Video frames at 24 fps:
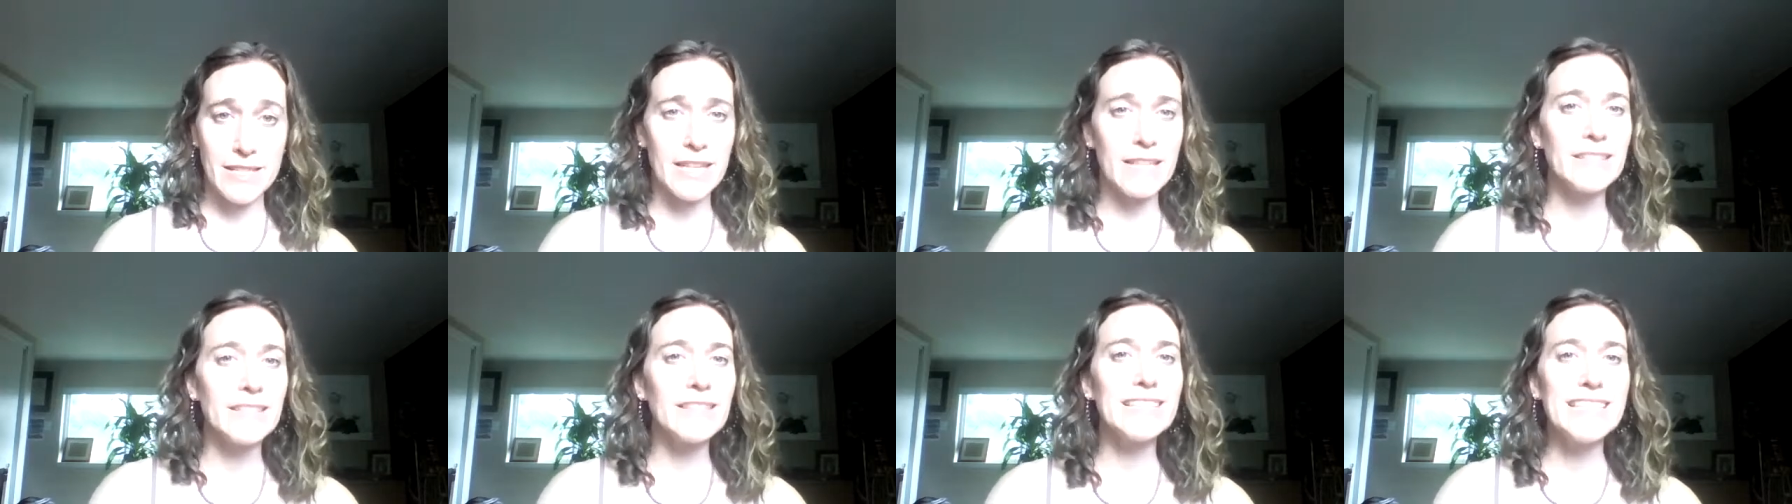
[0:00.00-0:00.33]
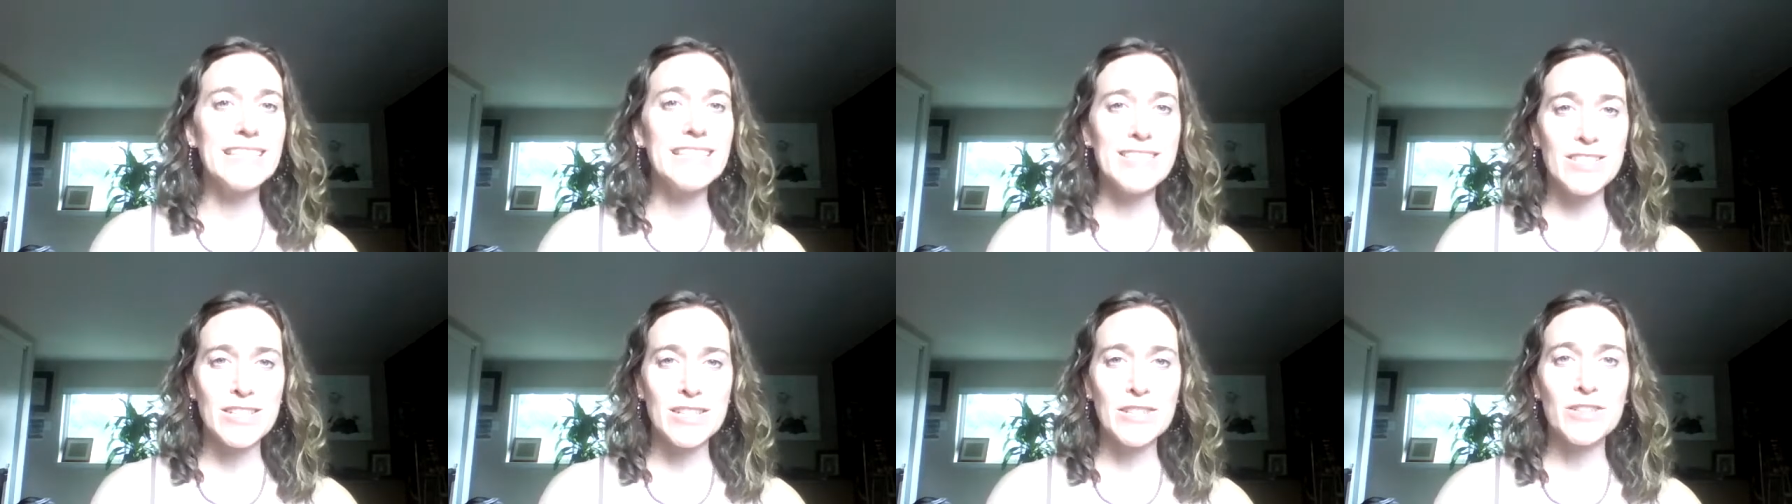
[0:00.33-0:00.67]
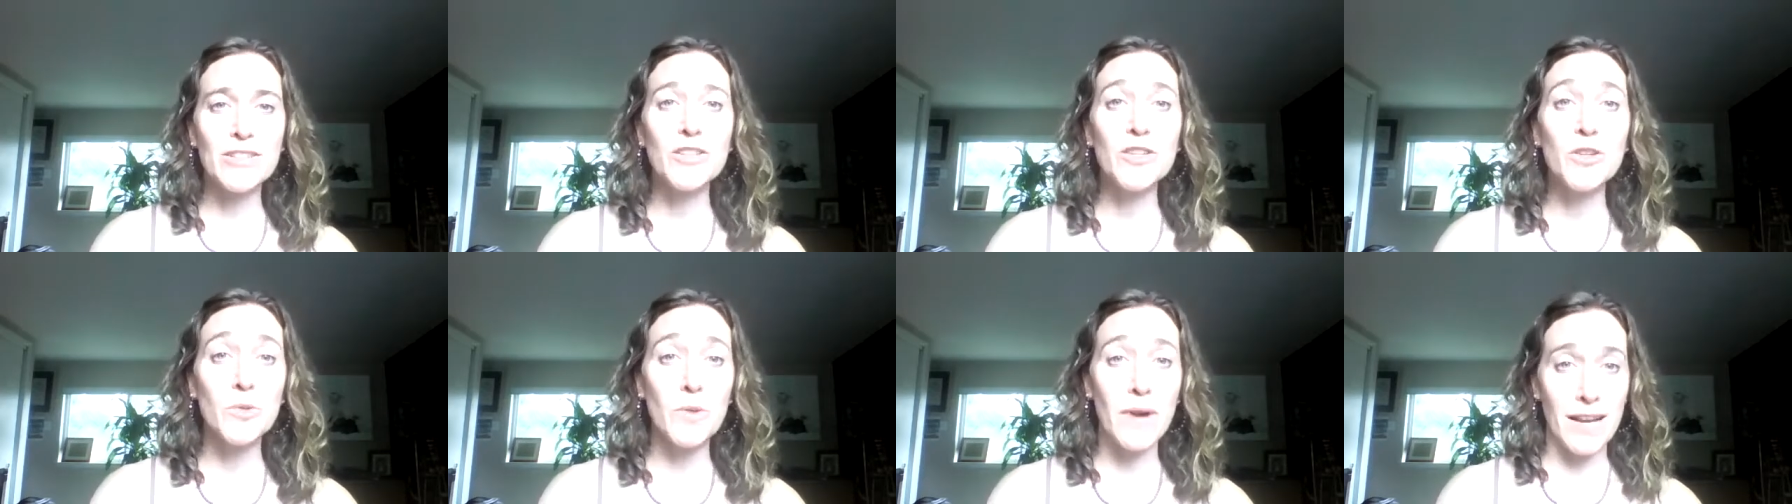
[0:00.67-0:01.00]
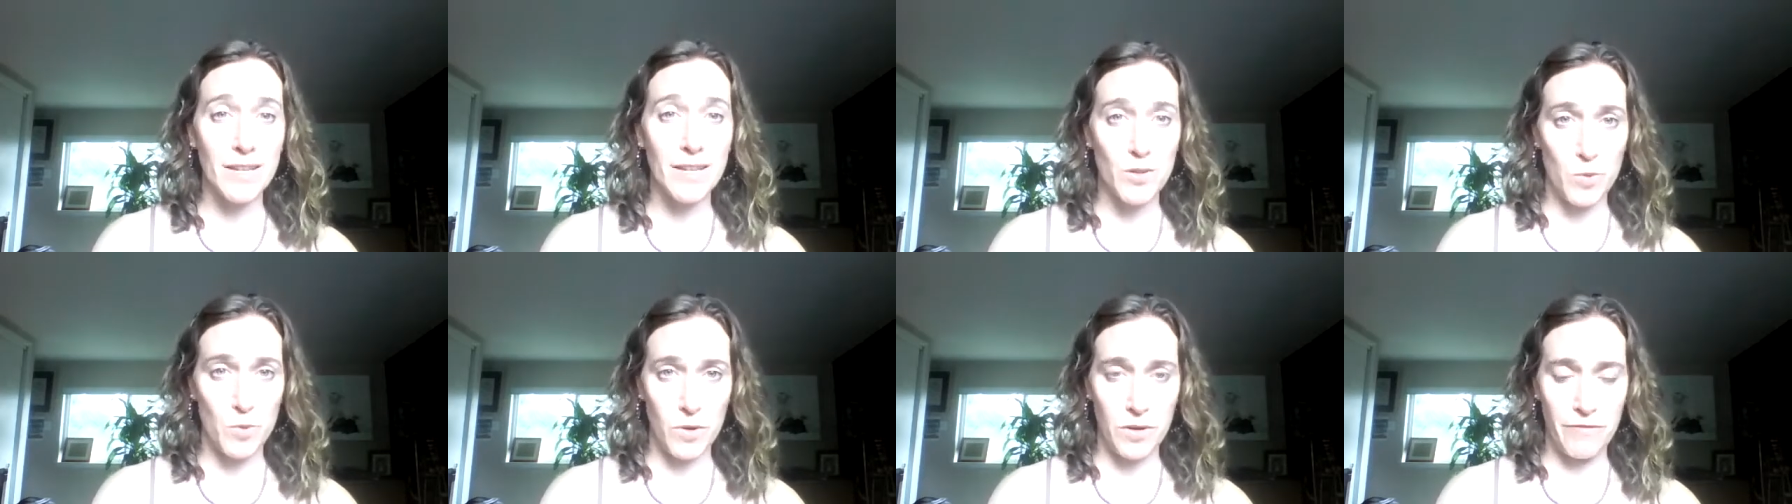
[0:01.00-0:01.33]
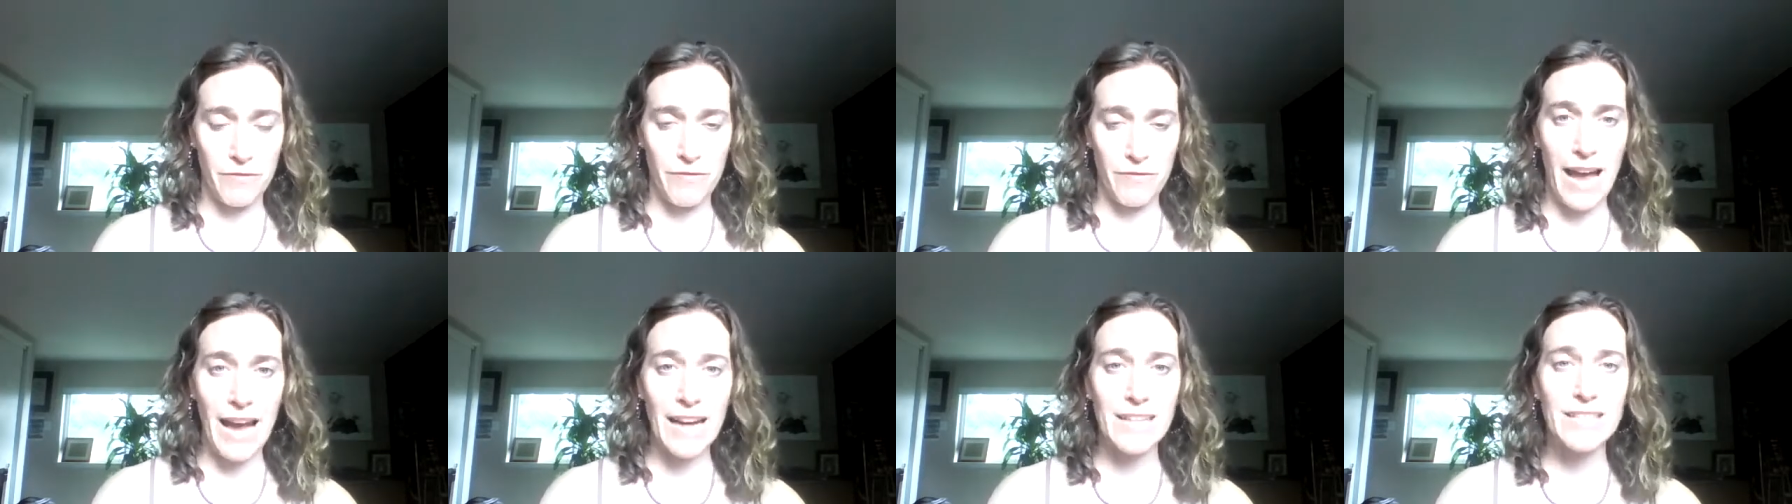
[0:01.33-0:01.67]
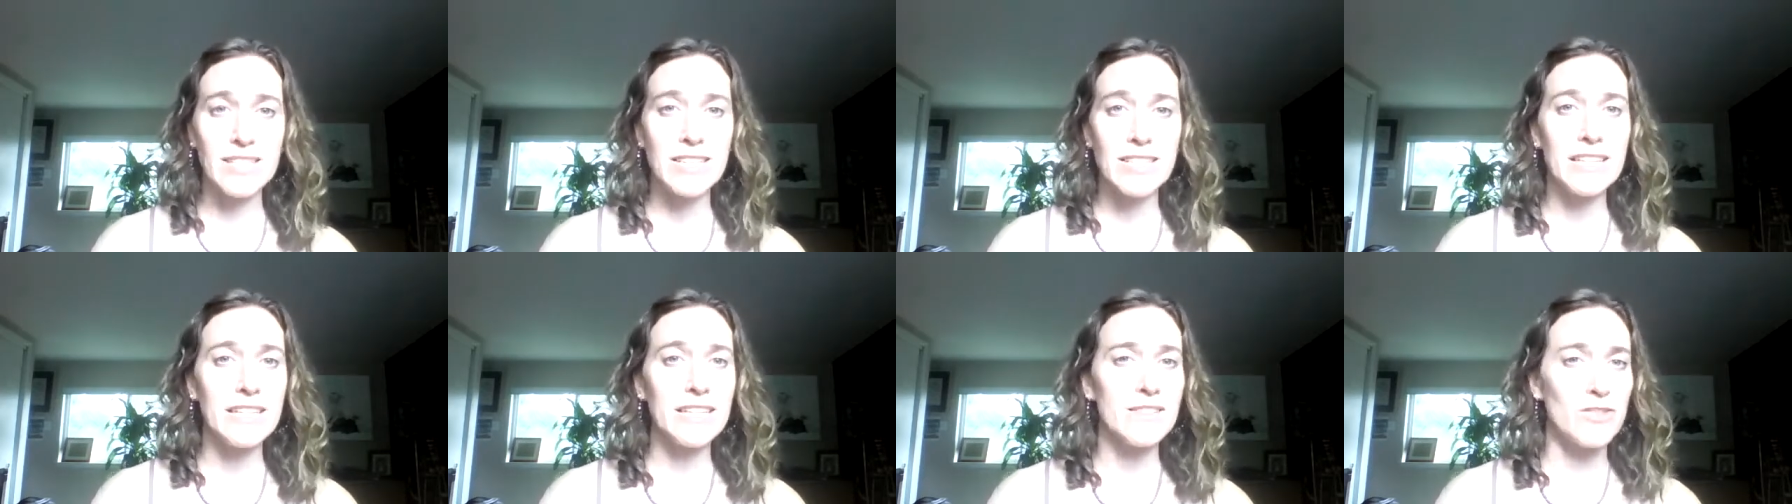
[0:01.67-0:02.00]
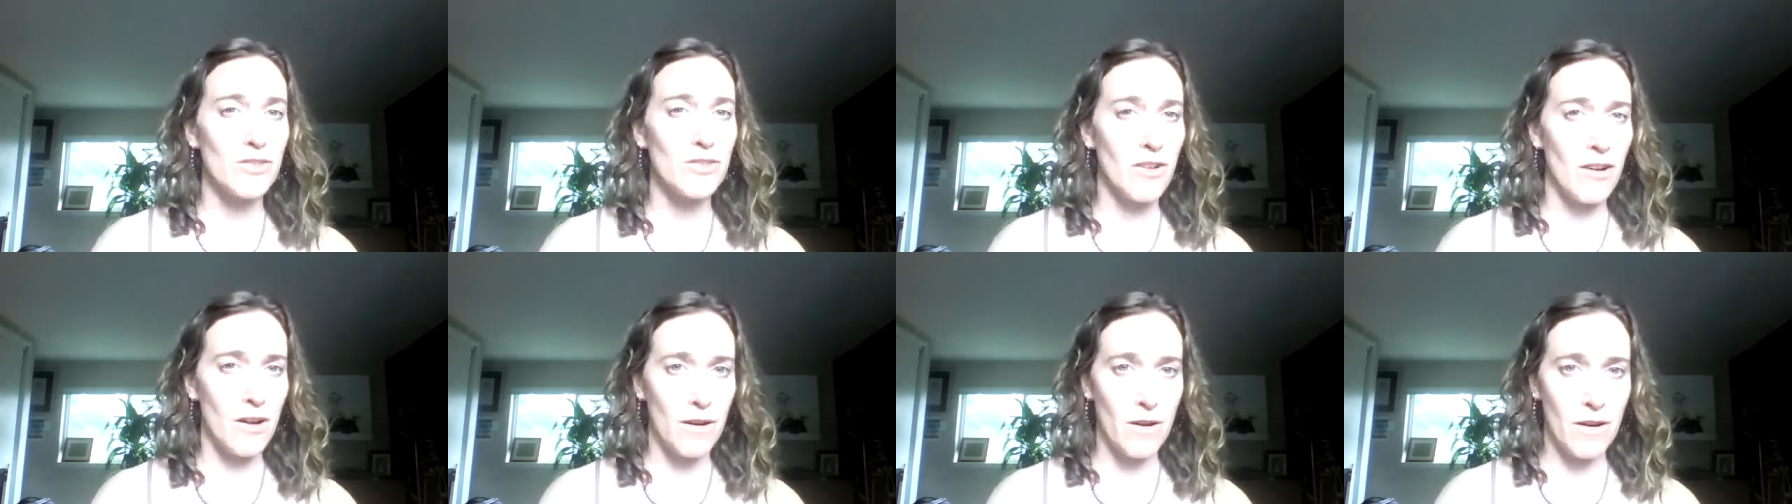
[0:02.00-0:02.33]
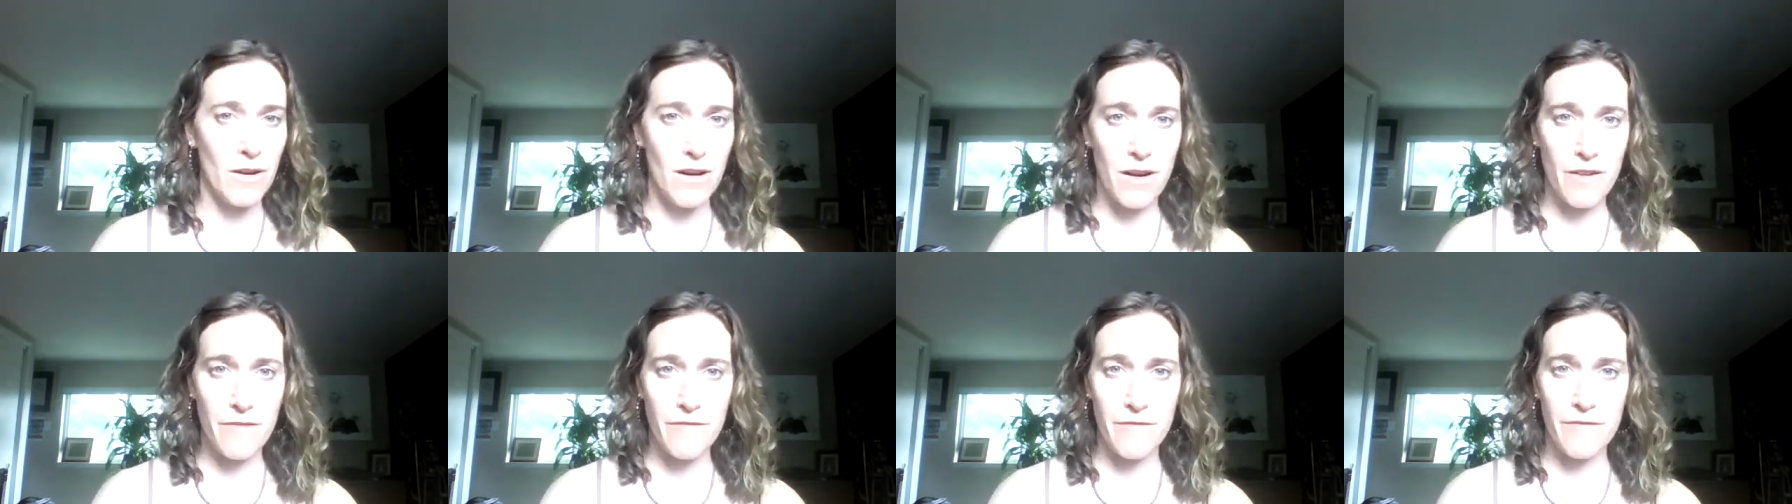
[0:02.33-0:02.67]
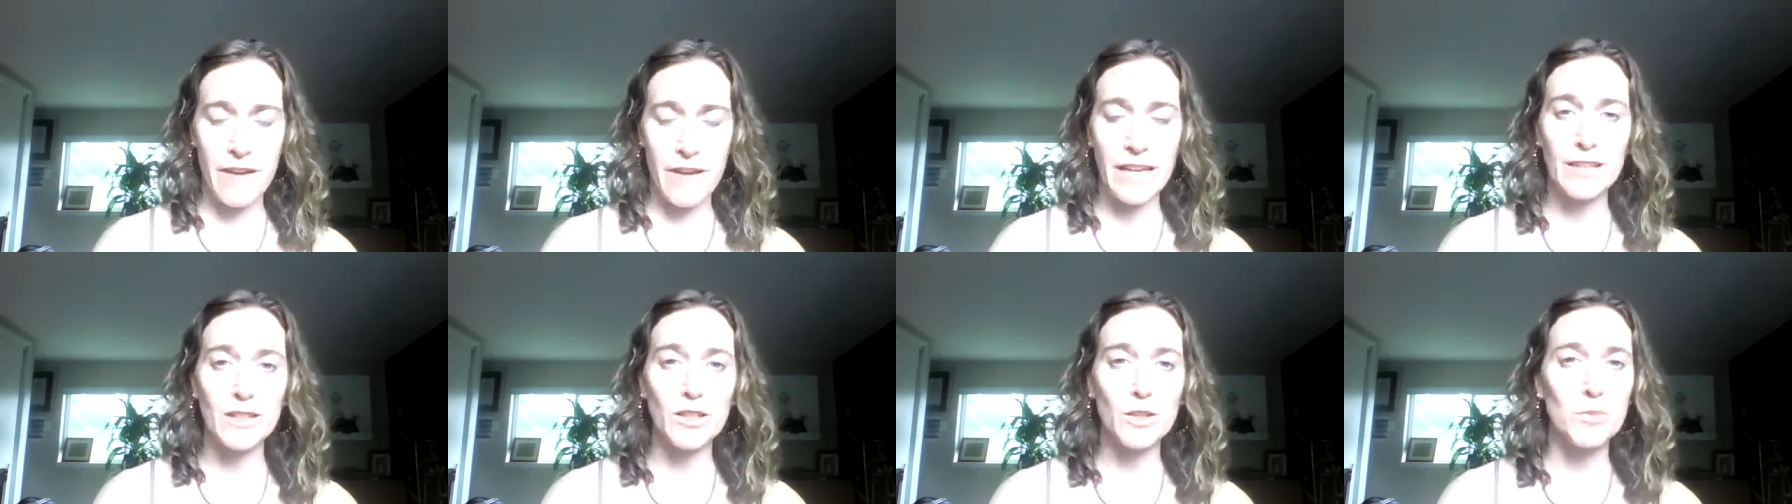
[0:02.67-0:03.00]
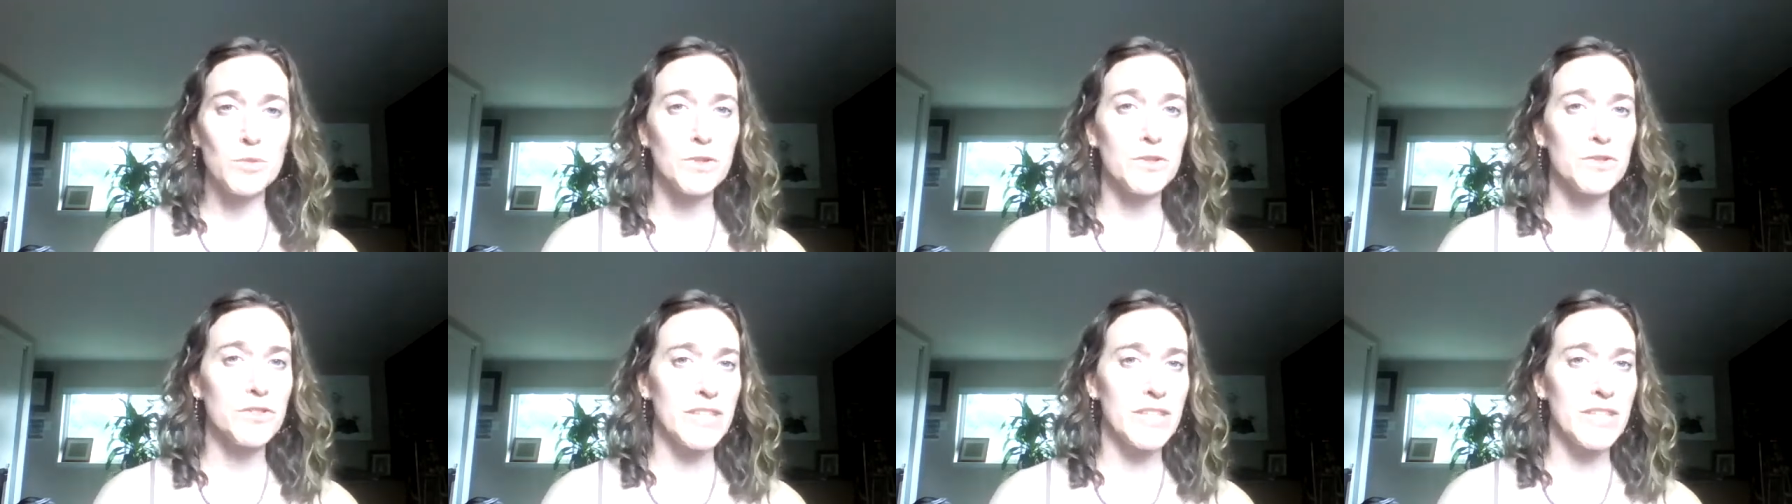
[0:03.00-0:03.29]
at least in the US, where vaccines are available